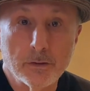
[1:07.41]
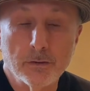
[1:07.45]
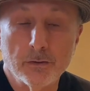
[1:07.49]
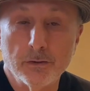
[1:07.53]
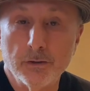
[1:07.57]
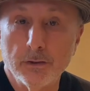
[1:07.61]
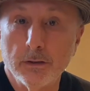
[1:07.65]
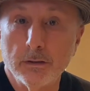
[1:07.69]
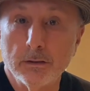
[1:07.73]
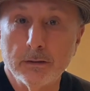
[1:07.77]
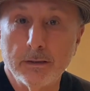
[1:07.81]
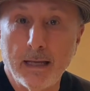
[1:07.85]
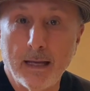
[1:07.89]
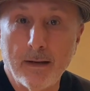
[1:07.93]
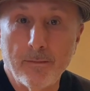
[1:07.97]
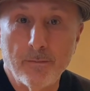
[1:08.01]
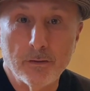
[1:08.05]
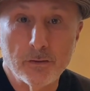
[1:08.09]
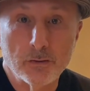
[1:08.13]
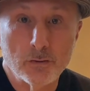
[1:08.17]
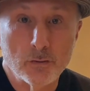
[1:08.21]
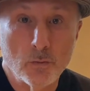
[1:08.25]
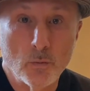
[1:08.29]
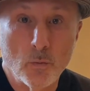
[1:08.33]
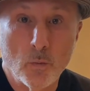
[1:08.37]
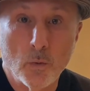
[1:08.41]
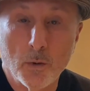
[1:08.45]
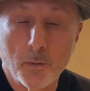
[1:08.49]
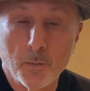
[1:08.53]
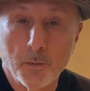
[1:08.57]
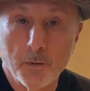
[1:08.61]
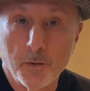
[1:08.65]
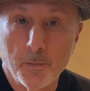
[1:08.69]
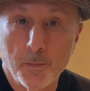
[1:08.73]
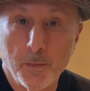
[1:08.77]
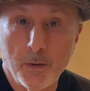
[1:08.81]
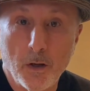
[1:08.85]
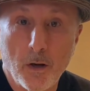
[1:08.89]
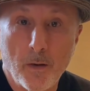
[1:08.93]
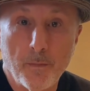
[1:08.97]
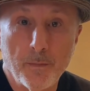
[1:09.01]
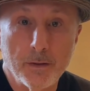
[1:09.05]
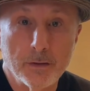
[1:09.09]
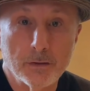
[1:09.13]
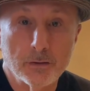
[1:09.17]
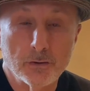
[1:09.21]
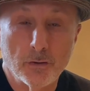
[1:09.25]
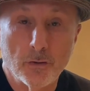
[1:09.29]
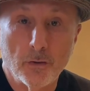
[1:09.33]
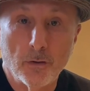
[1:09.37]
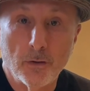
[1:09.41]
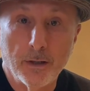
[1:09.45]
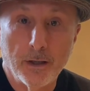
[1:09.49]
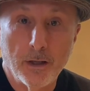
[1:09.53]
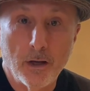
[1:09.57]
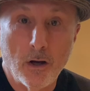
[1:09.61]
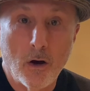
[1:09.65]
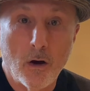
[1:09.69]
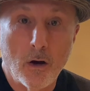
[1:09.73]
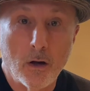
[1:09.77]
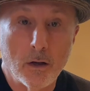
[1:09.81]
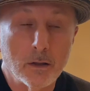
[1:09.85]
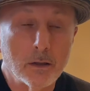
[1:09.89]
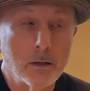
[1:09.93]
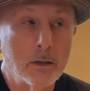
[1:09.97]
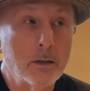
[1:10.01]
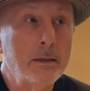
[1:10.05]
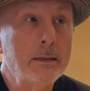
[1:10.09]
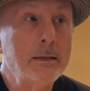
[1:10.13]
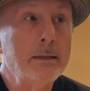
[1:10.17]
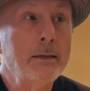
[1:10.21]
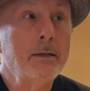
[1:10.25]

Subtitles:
Jill Davis, who worked with me on this early on.